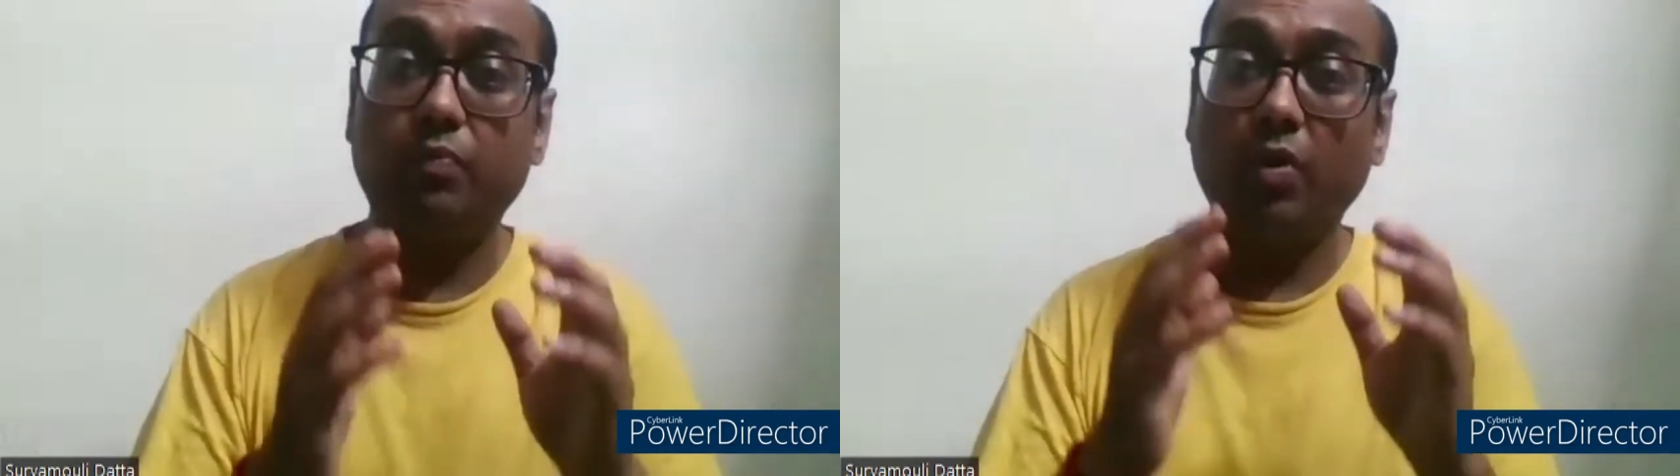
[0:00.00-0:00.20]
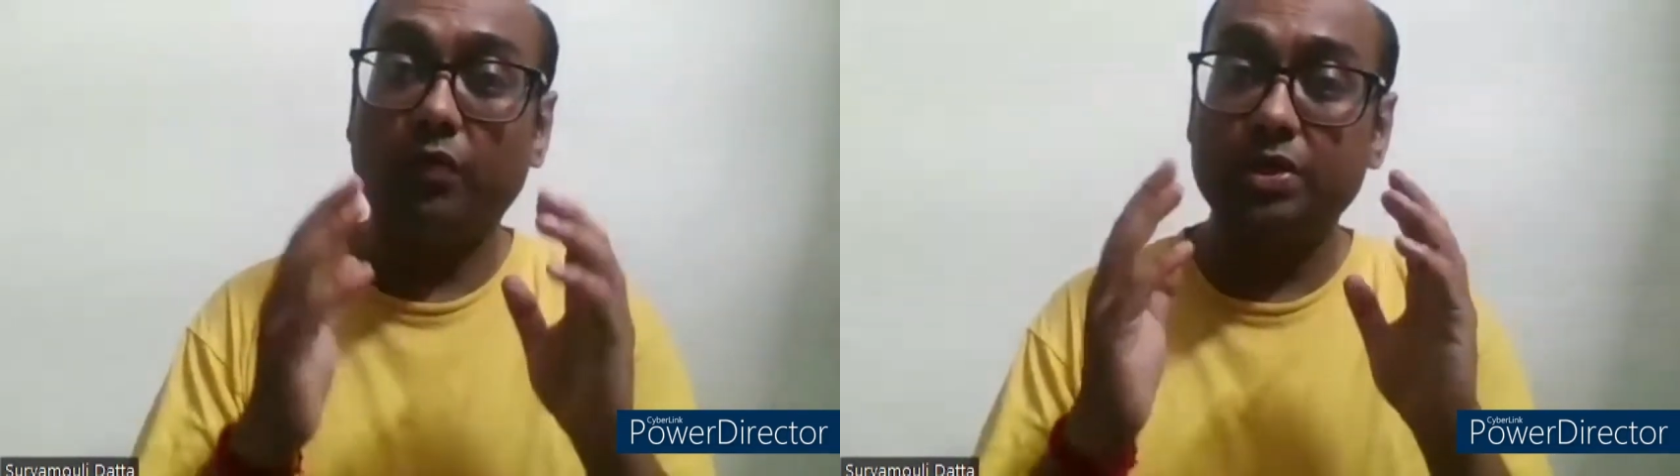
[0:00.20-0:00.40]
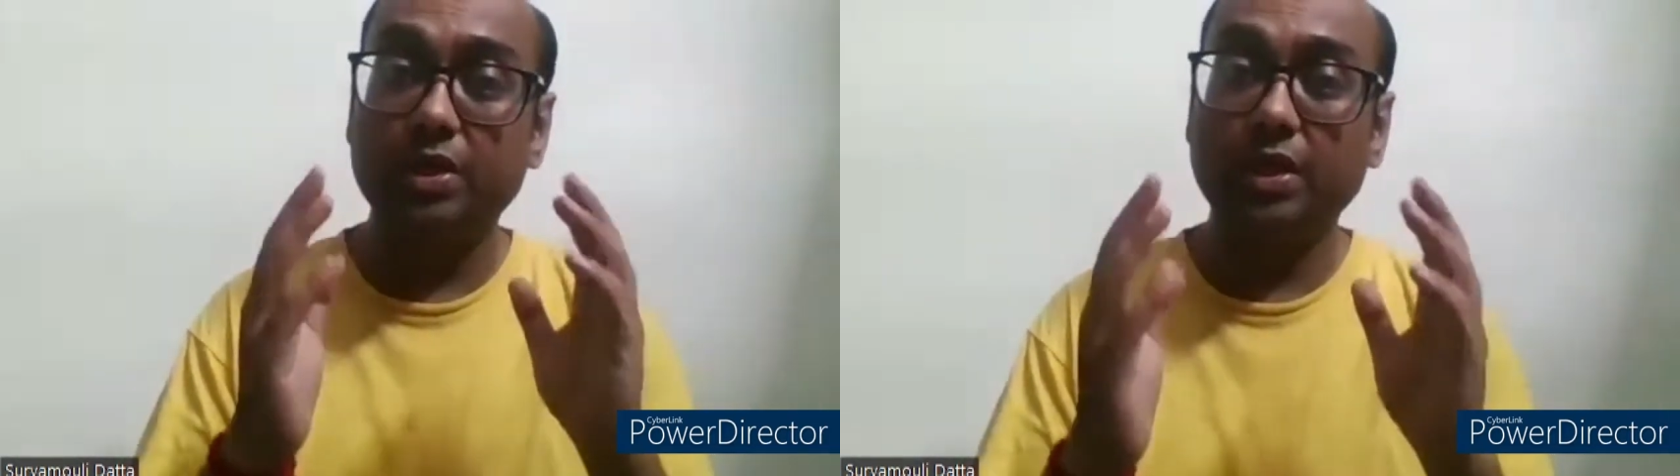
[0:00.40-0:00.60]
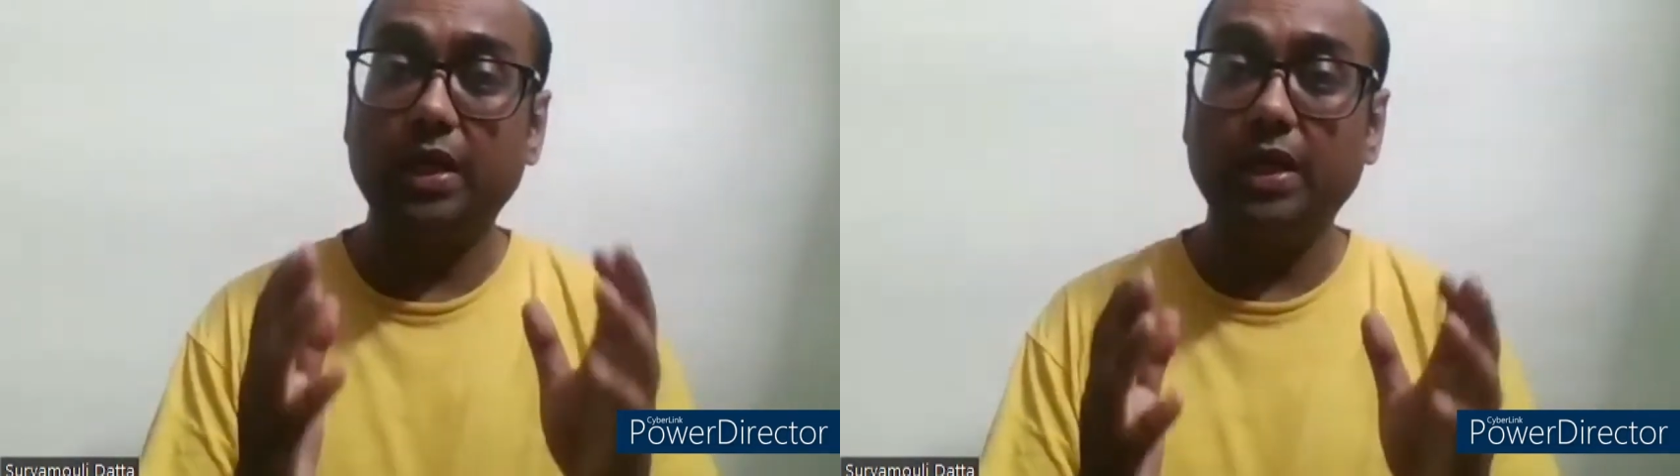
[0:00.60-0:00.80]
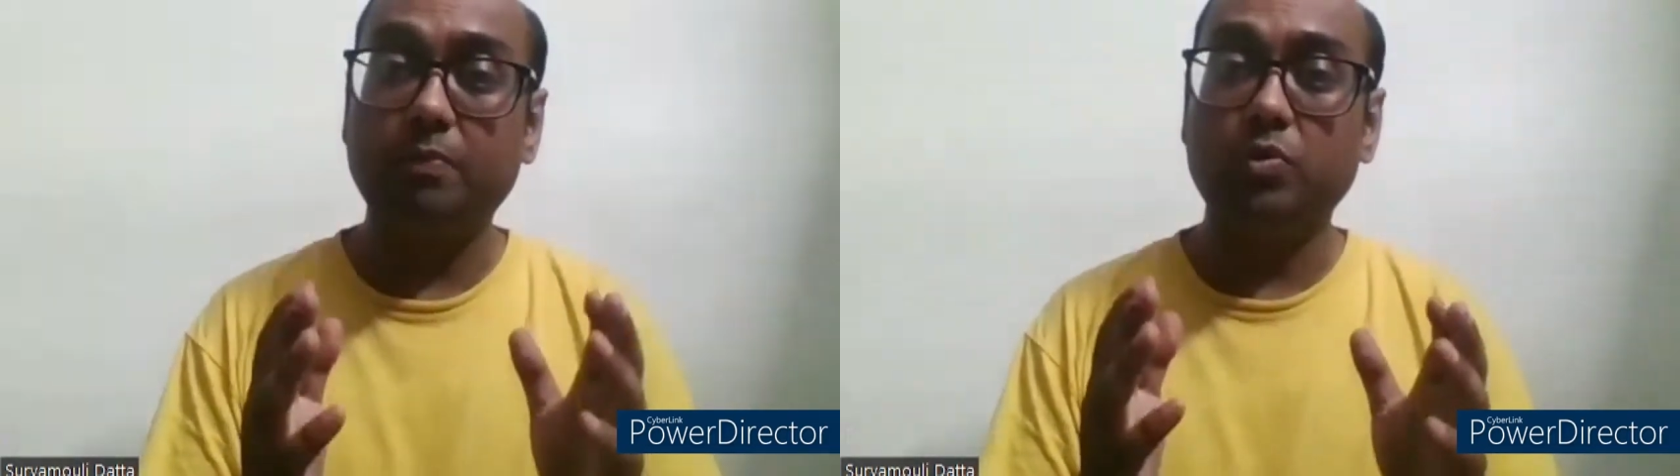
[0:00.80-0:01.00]
professional
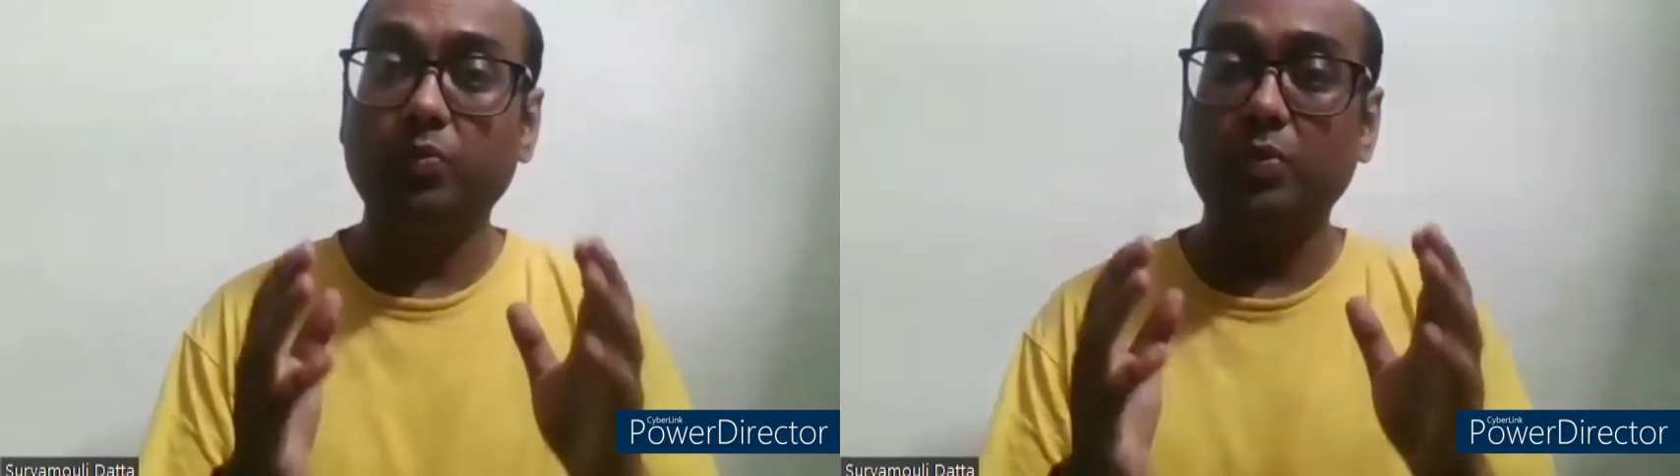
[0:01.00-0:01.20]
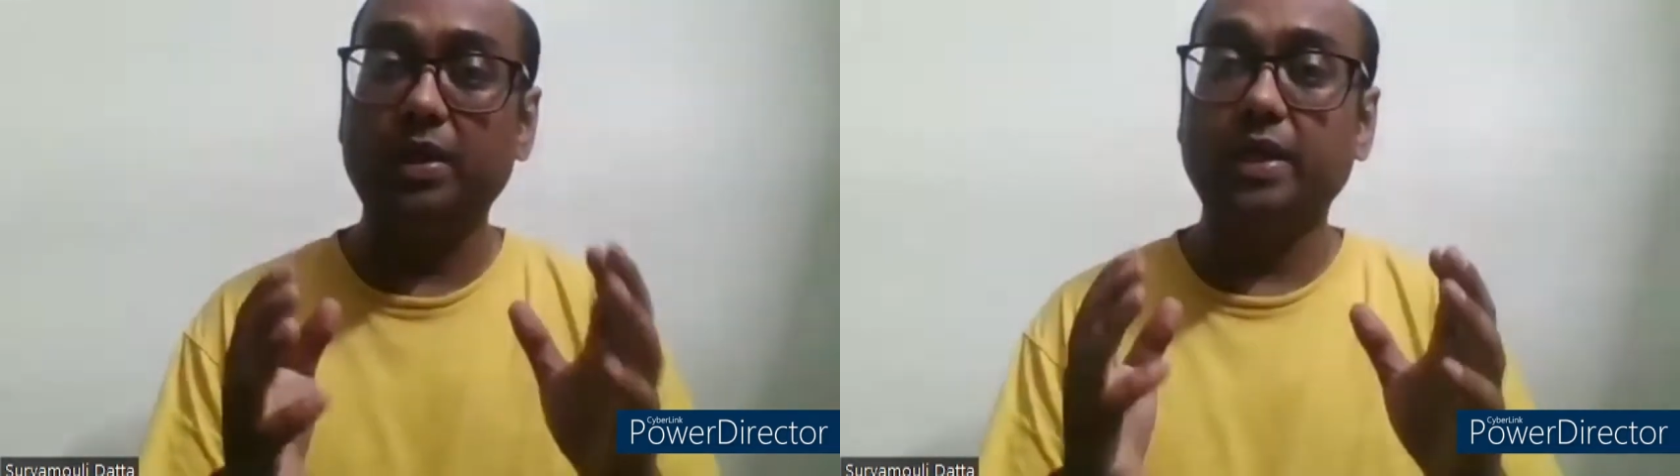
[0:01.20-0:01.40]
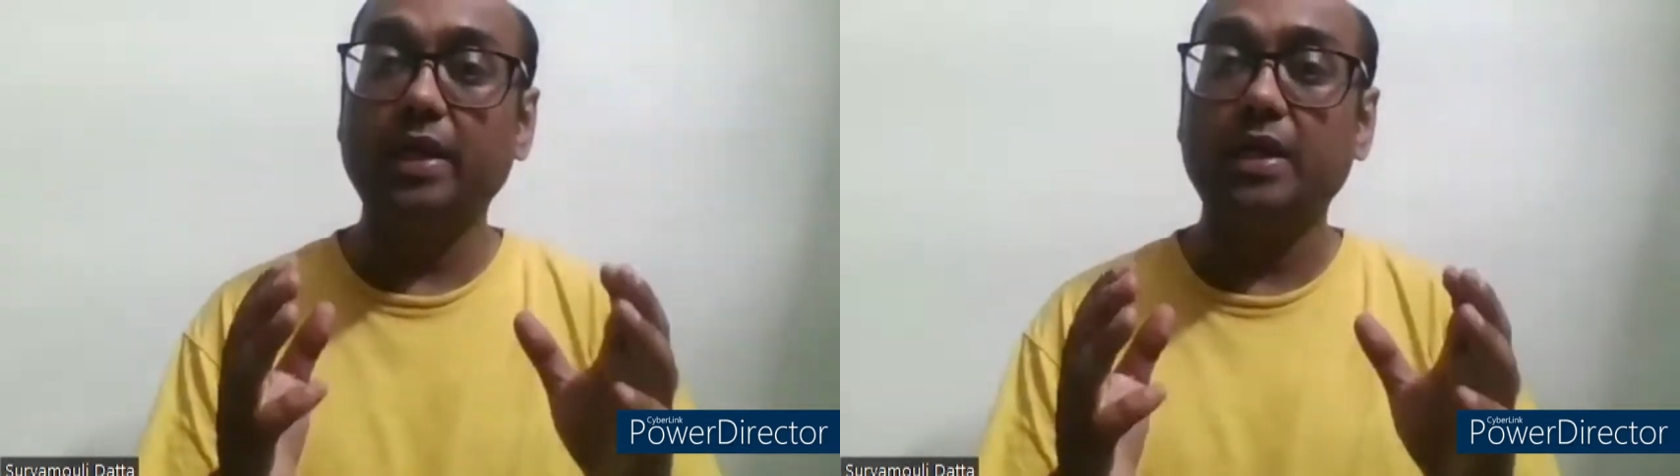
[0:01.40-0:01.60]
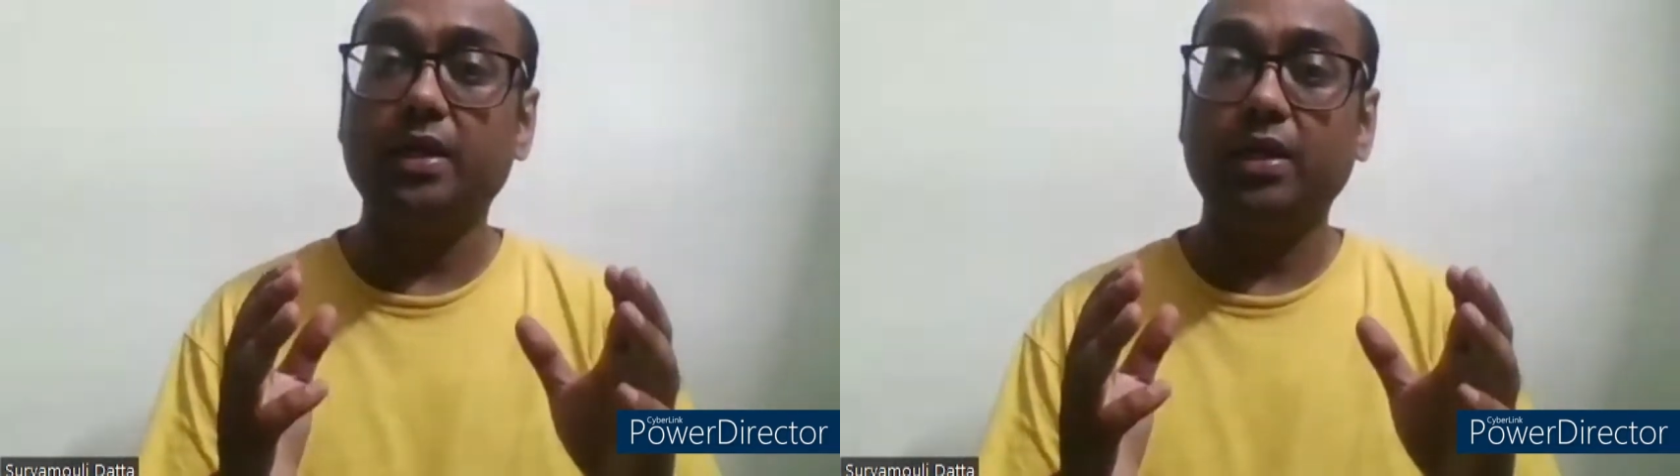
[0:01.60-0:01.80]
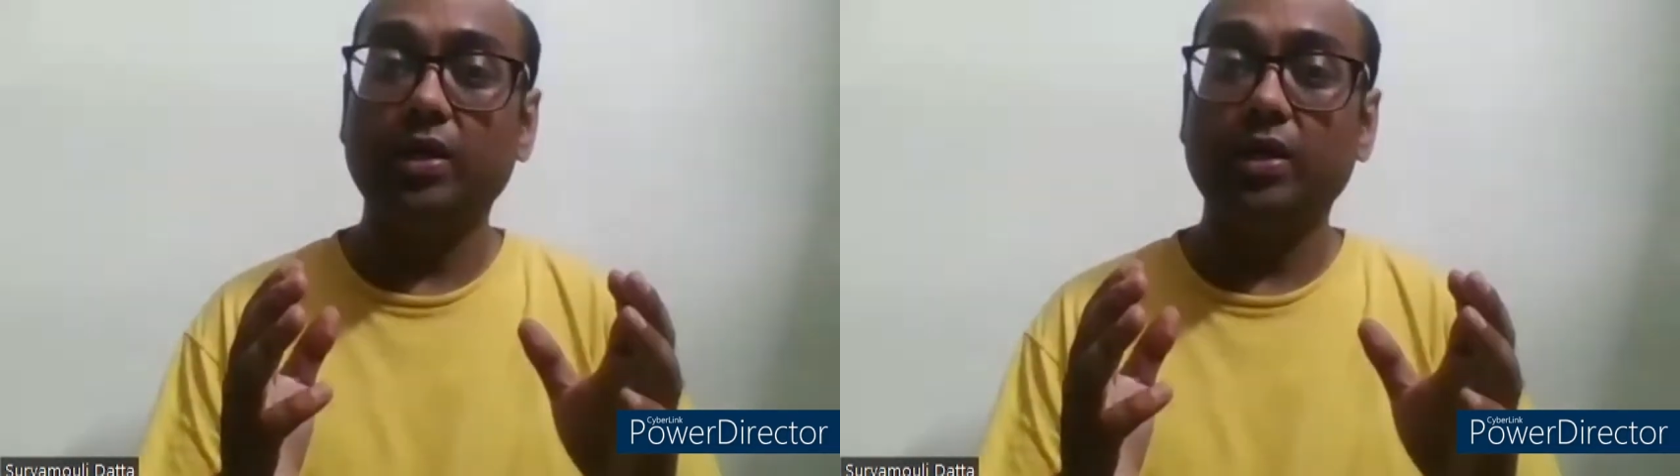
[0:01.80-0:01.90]
help to mitigate